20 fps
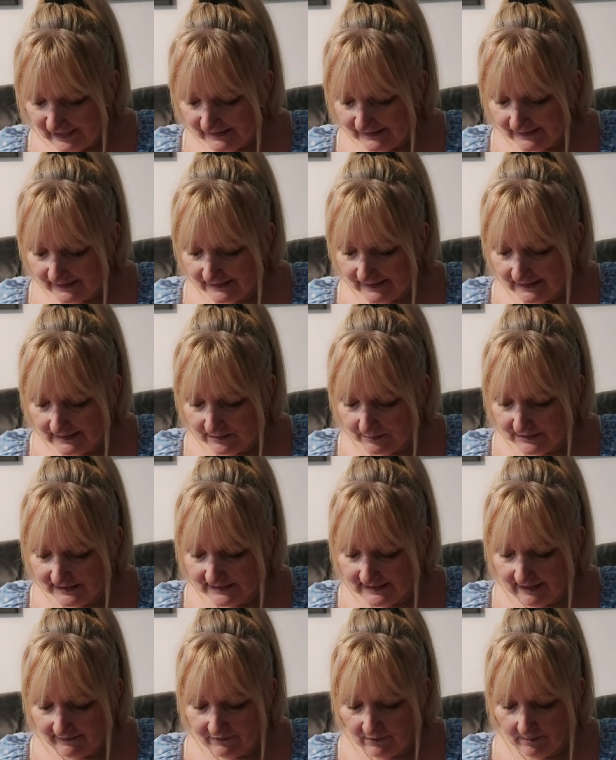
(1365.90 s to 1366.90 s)
As I said, it was
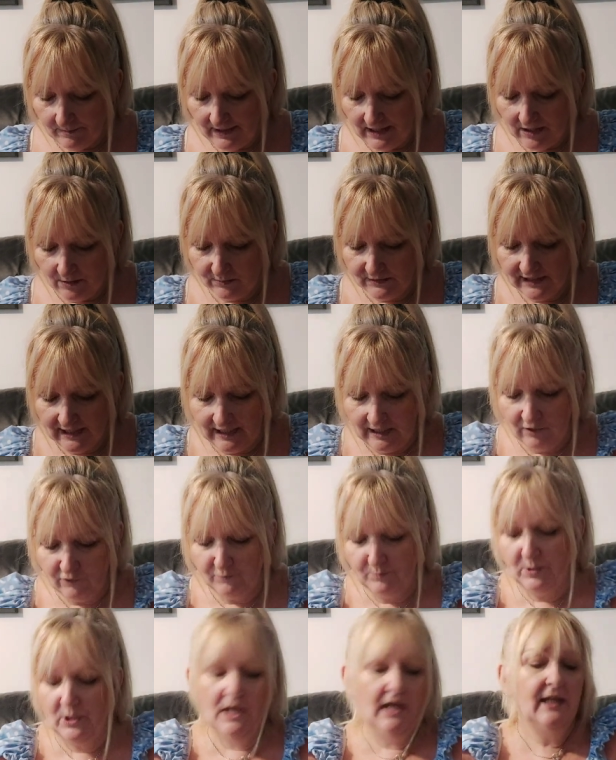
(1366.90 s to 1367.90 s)
£7,
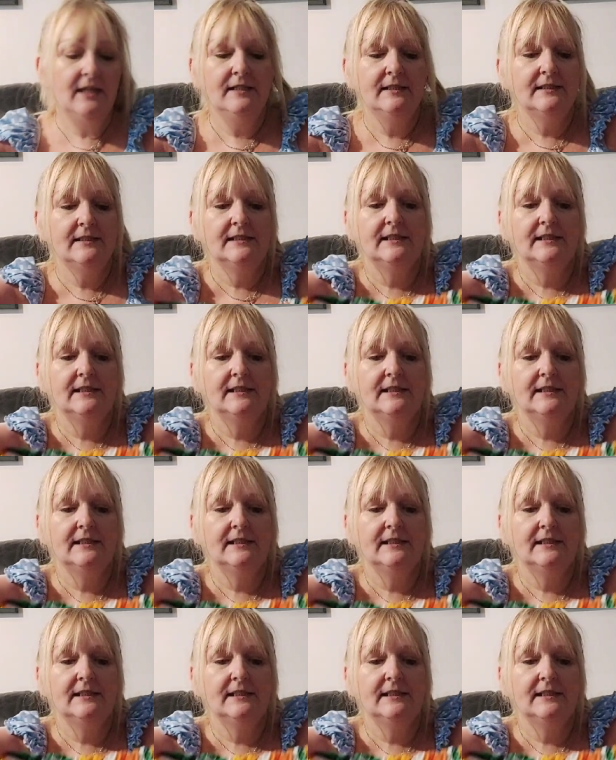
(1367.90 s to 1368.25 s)
half price.